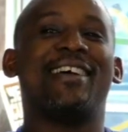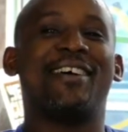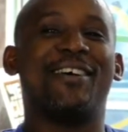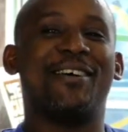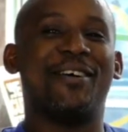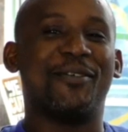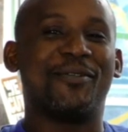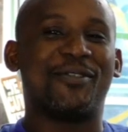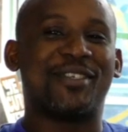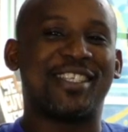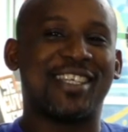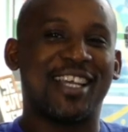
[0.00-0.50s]

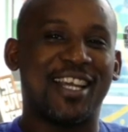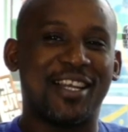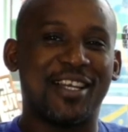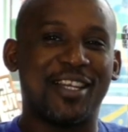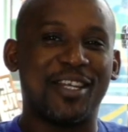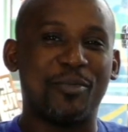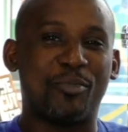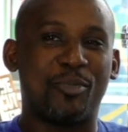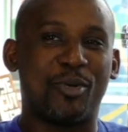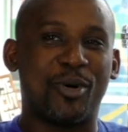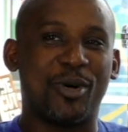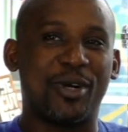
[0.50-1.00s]
of
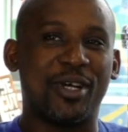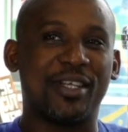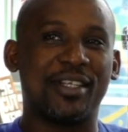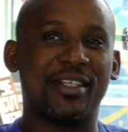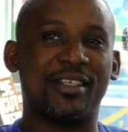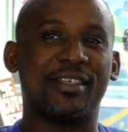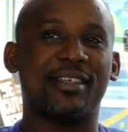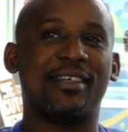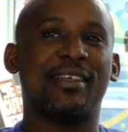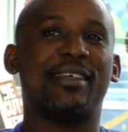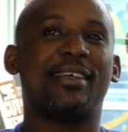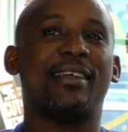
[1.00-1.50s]
Sandy
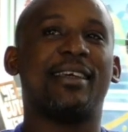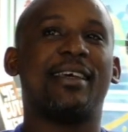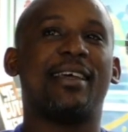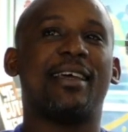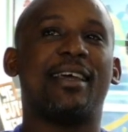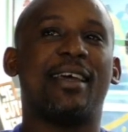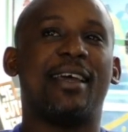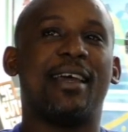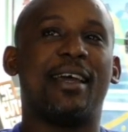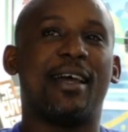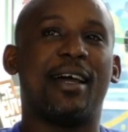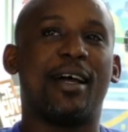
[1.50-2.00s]
Point,
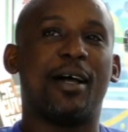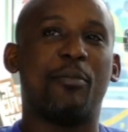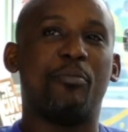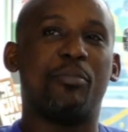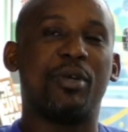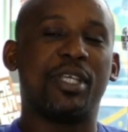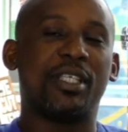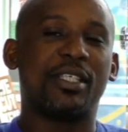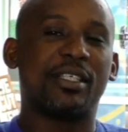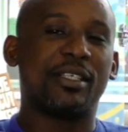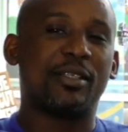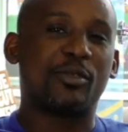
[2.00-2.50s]
a
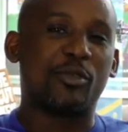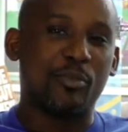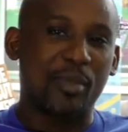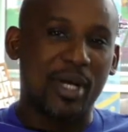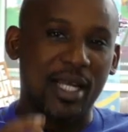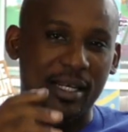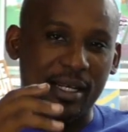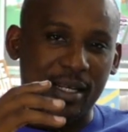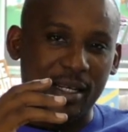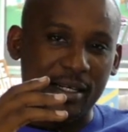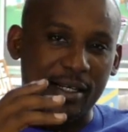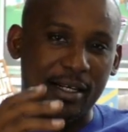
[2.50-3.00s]

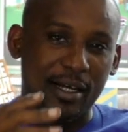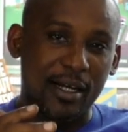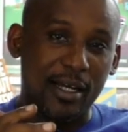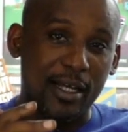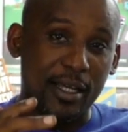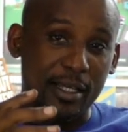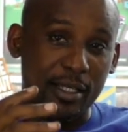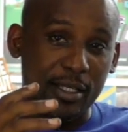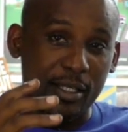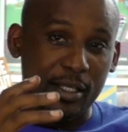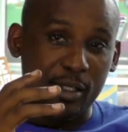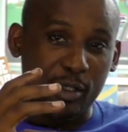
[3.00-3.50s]
businessman that
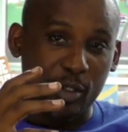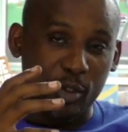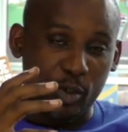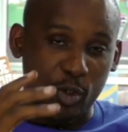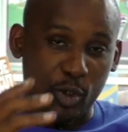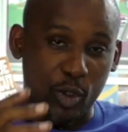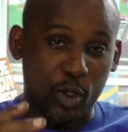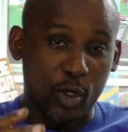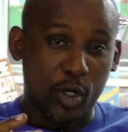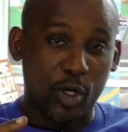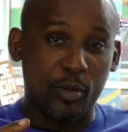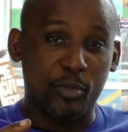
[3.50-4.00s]
I
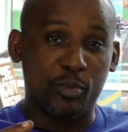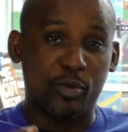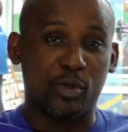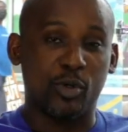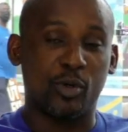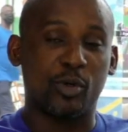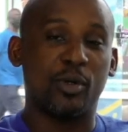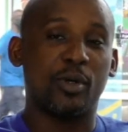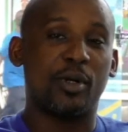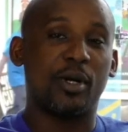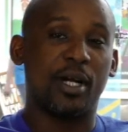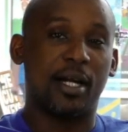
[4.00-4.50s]
look up
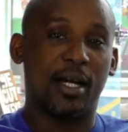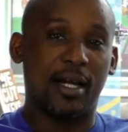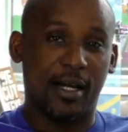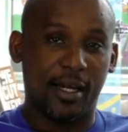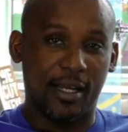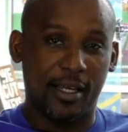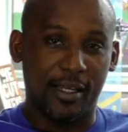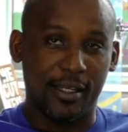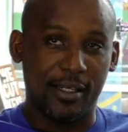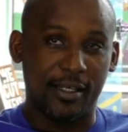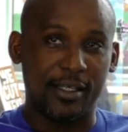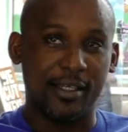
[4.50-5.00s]
to
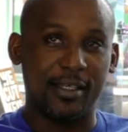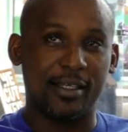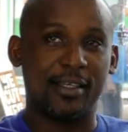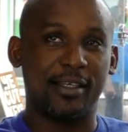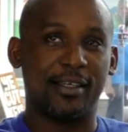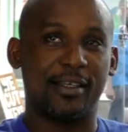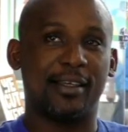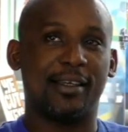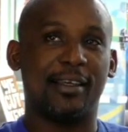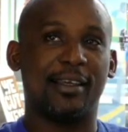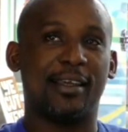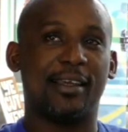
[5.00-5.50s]
highly,
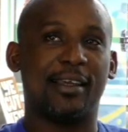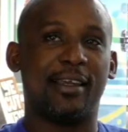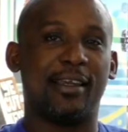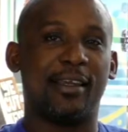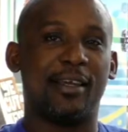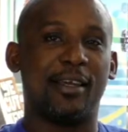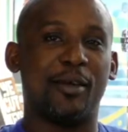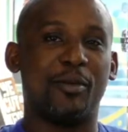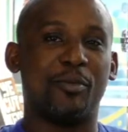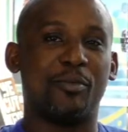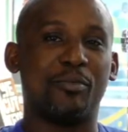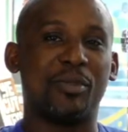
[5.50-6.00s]

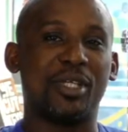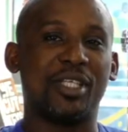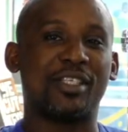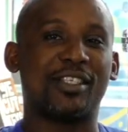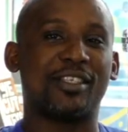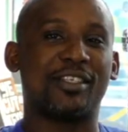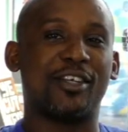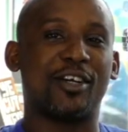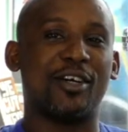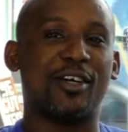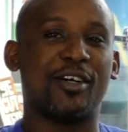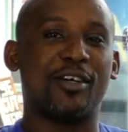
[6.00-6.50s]

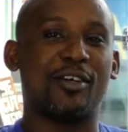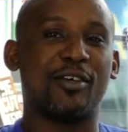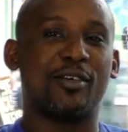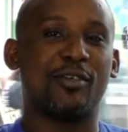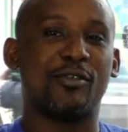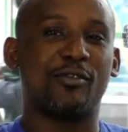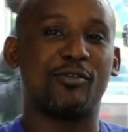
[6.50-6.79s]
Mr.